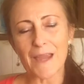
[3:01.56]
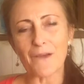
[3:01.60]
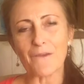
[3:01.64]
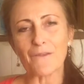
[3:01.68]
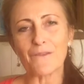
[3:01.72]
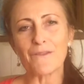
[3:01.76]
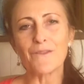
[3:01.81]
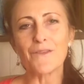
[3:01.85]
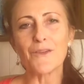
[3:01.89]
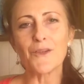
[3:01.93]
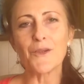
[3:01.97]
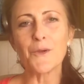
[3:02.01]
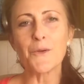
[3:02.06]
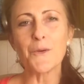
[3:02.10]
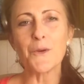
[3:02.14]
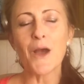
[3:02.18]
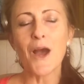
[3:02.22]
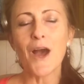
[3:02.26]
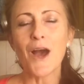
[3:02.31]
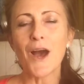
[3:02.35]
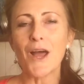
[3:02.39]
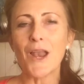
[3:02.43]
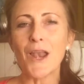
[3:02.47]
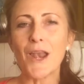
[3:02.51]
a few
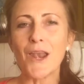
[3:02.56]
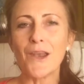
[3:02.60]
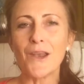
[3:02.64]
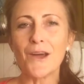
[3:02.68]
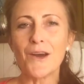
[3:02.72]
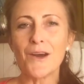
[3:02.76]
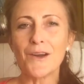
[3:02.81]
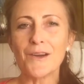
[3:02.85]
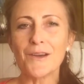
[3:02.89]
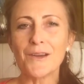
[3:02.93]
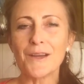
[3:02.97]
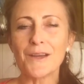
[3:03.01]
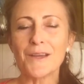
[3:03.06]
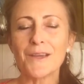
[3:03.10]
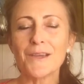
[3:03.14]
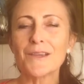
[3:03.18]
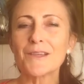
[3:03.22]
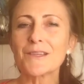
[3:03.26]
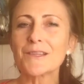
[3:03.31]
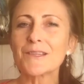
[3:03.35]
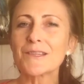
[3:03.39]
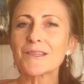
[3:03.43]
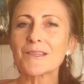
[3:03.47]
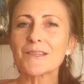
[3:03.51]
long,
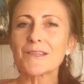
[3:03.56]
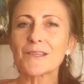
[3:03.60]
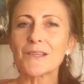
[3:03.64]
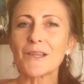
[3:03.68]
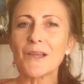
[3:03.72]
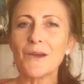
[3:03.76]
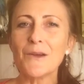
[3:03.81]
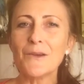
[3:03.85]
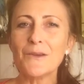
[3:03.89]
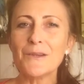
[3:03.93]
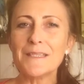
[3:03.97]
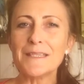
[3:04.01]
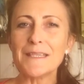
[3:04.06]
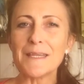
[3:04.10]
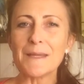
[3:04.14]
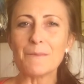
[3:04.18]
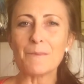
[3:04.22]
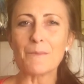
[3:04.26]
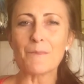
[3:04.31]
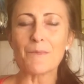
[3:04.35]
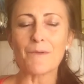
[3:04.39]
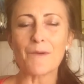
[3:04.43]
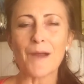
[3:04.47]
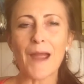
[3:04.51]
slow,
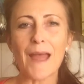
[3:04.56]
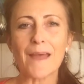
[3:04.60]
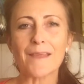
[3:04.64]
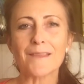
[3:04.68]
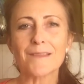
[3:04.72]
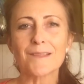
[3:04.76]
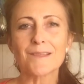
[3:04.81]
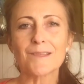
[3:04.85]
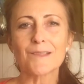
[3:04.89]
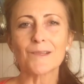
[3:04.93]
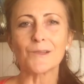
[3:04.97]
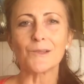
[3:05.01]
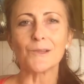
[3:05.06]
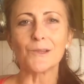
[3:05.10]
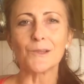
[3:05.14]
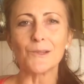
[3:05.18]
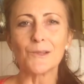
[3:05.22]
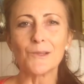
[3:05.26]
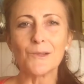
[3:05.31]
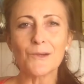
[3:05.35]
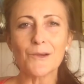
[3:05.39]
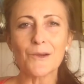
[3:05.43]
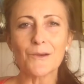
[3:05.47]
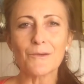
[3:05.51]
deep breaths,
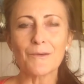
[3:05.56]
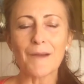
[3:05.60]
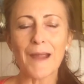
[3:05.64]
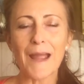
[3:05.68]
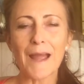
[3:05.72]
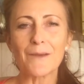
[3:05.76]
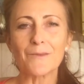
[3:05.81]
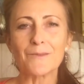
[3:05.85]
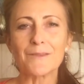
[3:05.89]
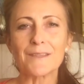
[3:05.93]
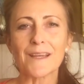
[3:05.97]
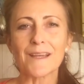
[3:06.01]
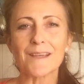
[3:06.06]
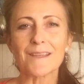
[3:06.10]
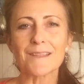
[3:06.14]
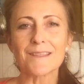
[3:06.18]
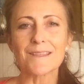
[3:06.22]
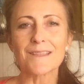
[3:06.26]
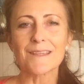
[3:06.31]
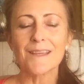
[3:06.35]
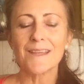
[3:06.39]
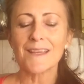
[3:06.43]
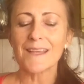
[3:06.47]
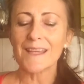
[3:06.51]
look around us,